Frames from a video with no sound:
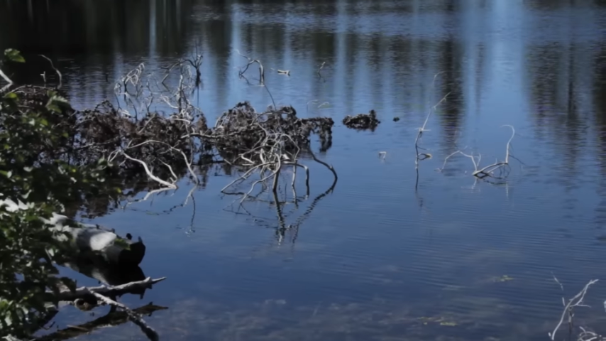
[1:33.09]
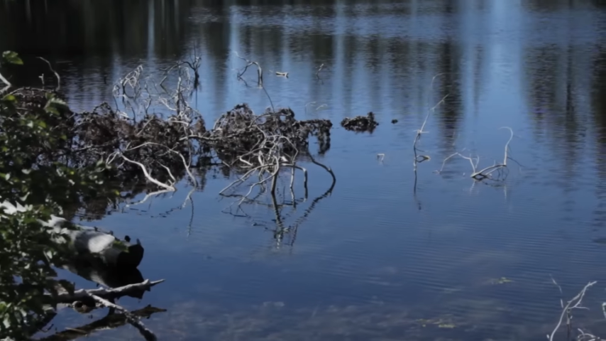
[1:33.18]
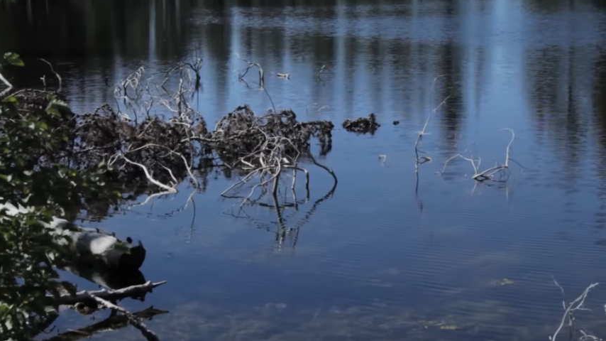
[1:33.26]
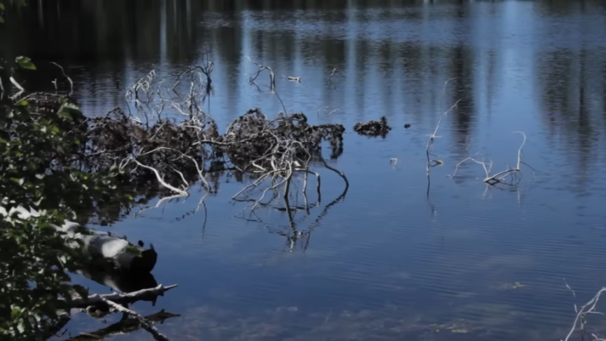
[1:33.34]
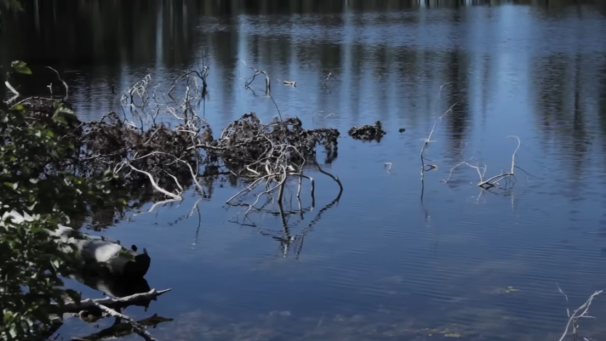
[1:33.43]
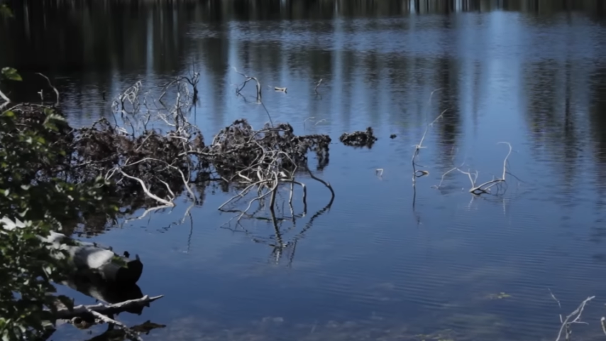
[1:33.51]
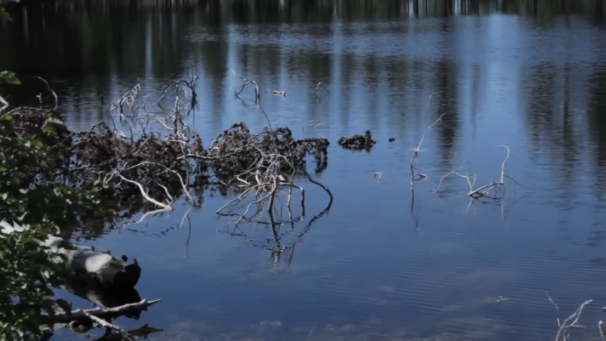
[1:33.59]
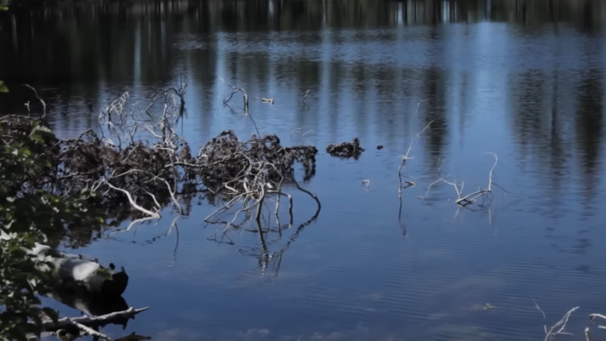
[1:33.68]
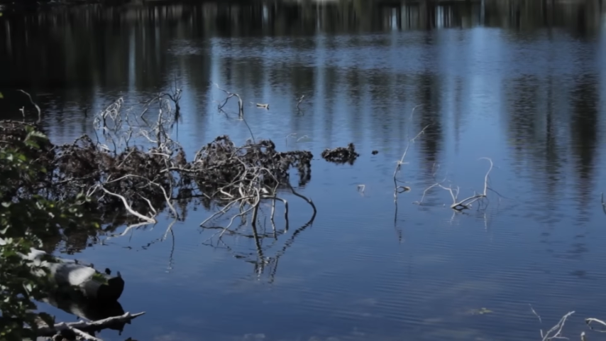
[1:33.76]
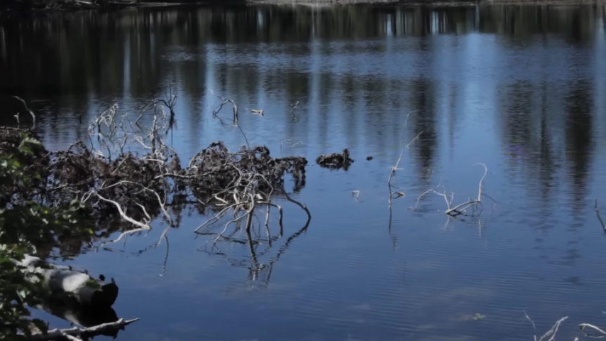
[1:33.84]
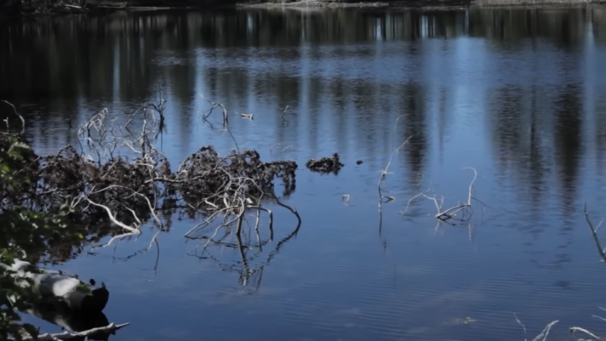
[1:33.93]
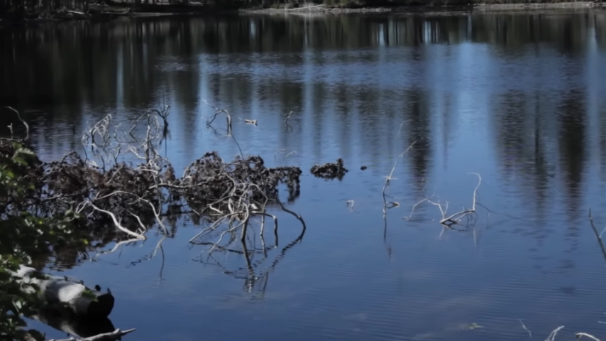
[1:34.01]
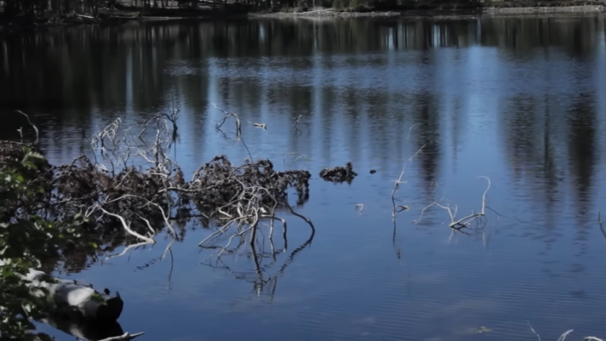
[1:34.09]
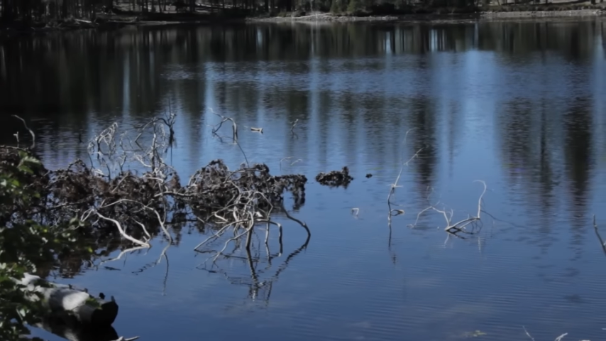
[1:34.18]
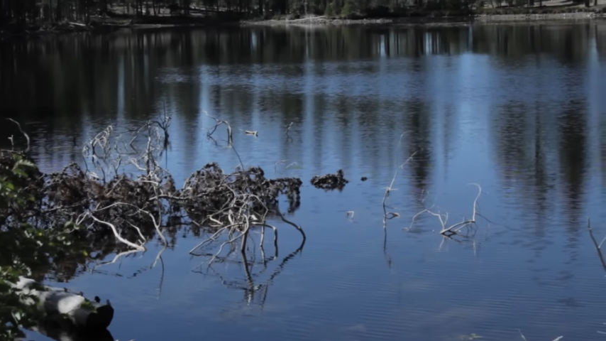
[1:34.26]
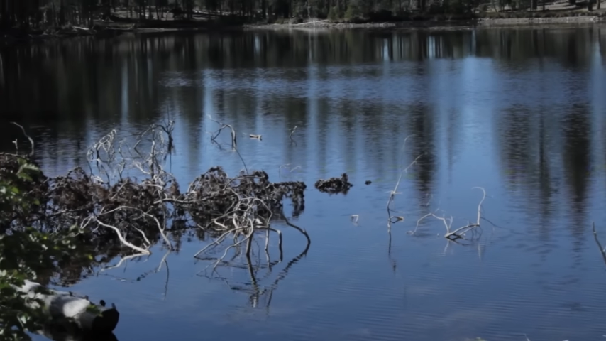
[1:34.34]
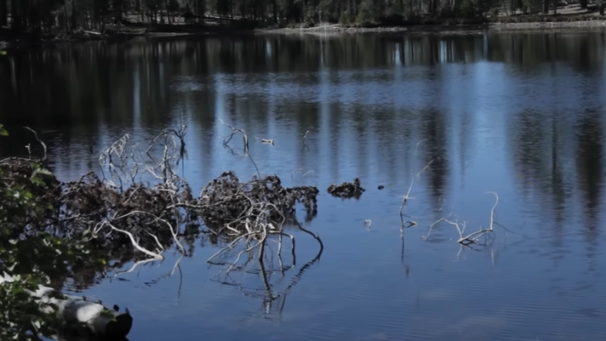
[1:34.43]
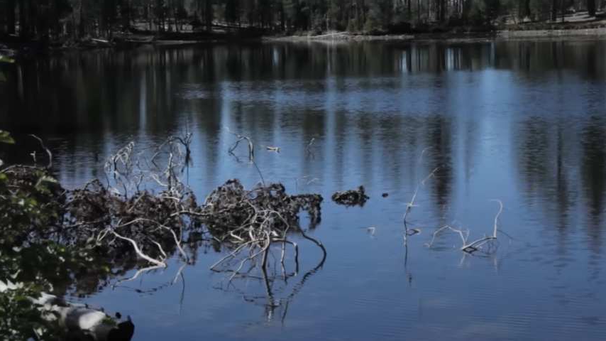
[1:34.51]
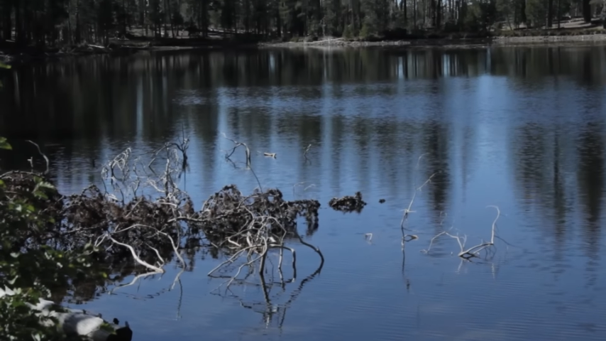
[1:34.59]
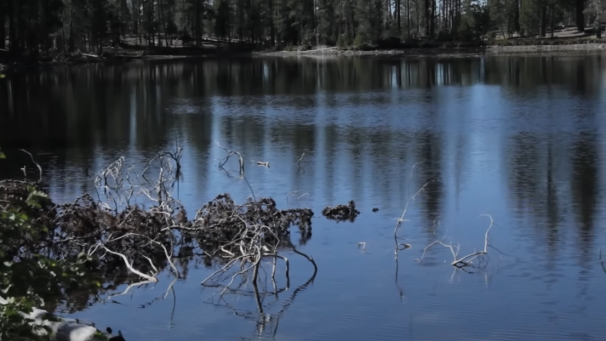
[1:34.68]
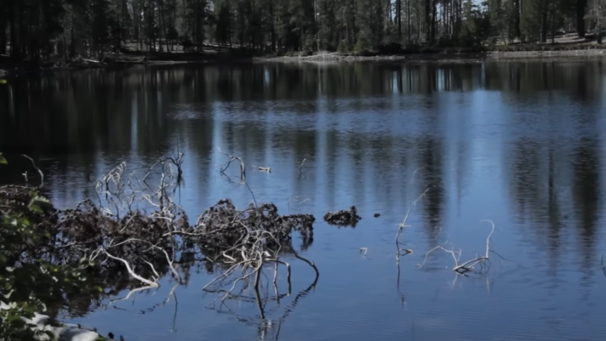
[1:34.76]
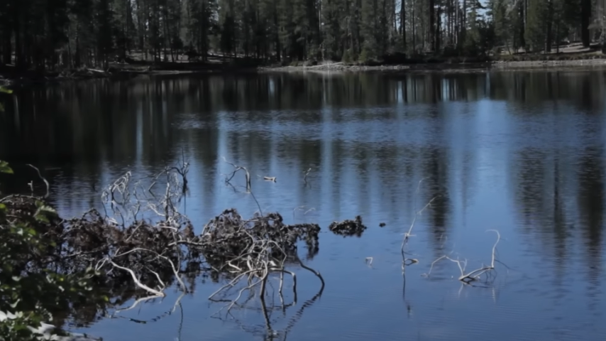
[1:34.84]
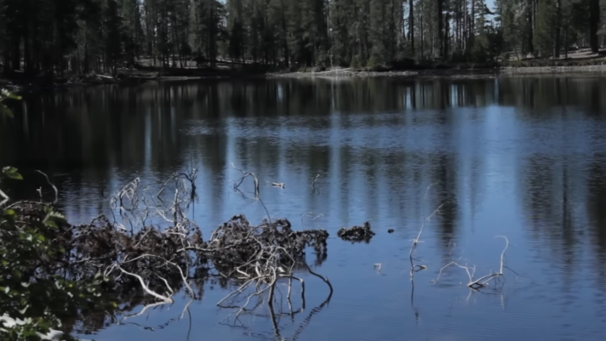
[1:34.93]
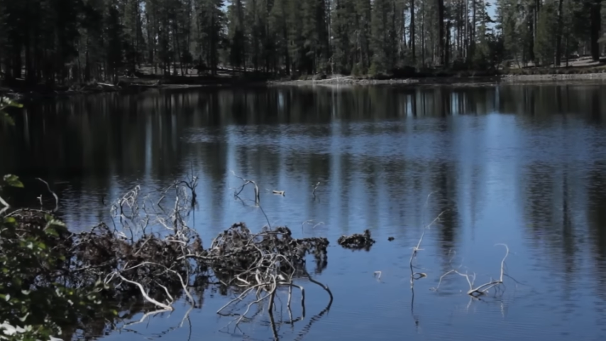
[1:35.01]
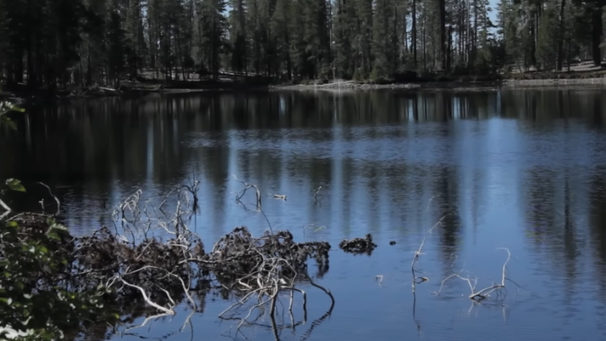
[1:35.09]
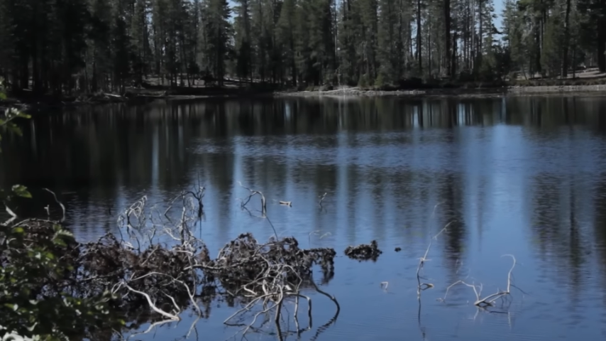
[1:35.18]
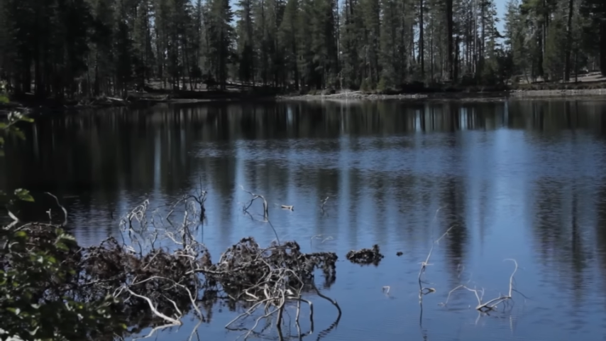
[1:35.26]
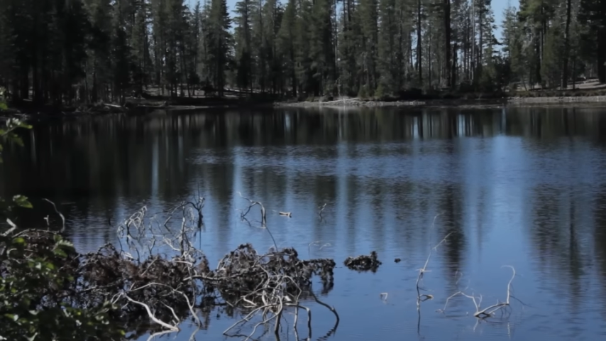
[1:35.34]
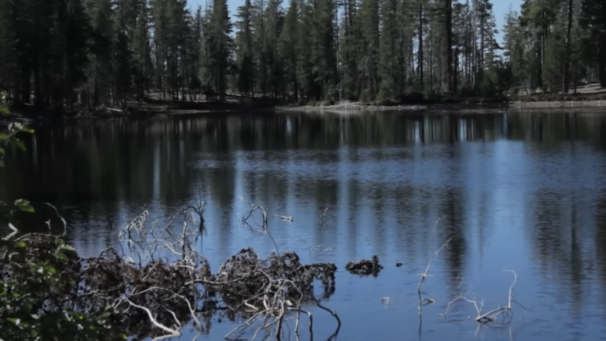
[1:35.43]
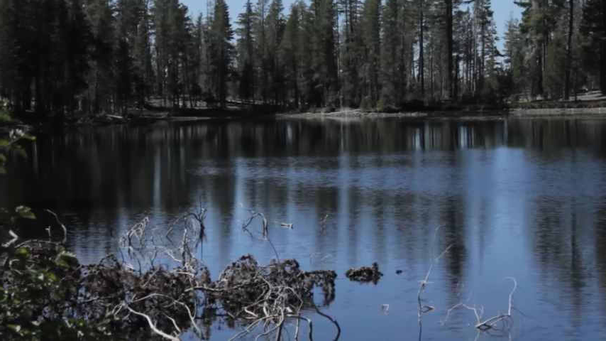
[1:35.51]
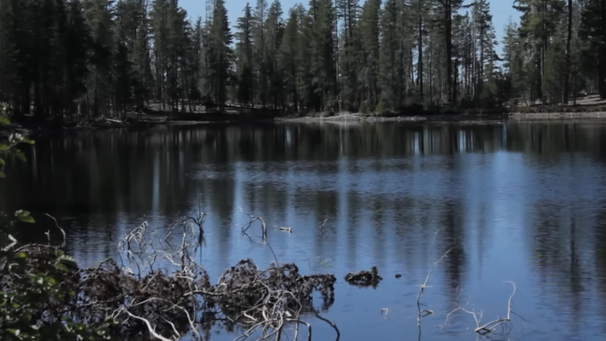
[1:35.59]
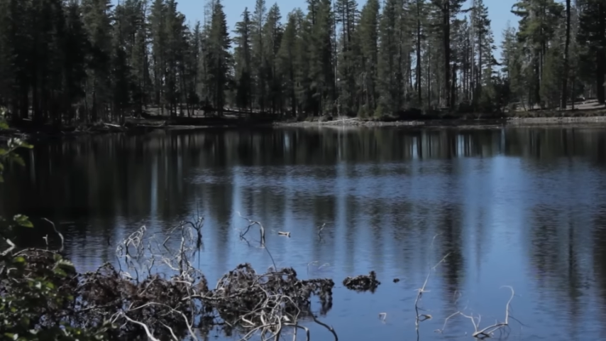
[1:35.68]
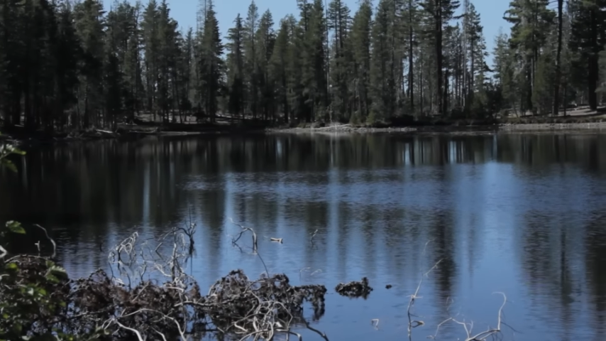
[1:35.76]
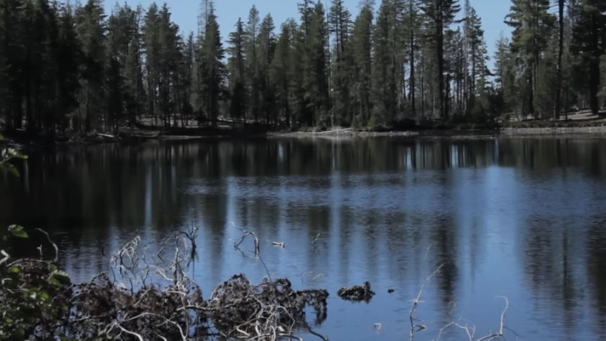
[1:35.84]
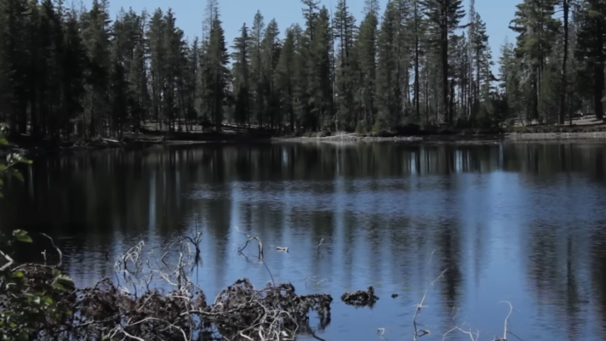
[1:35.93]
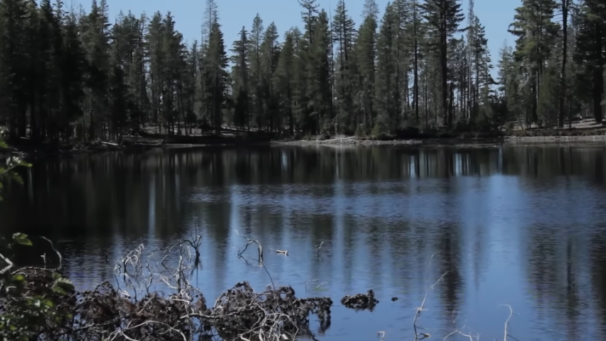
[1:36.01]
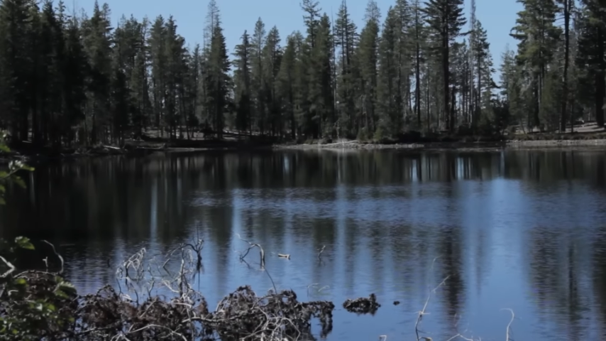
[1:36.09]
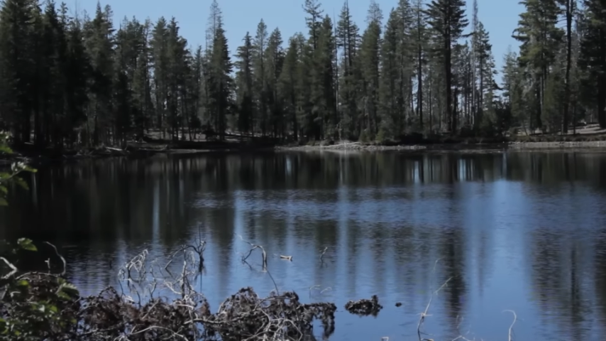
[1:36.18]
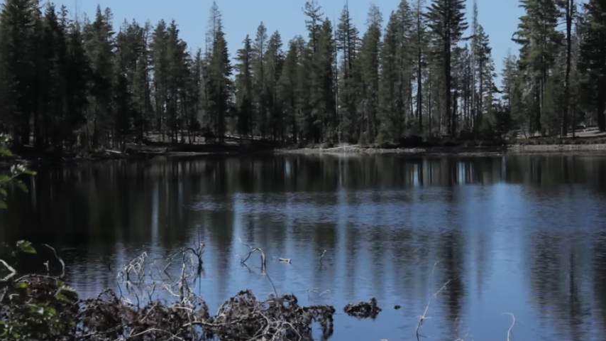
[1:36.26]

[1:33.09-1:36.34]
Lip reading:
[unreadable: no face in view]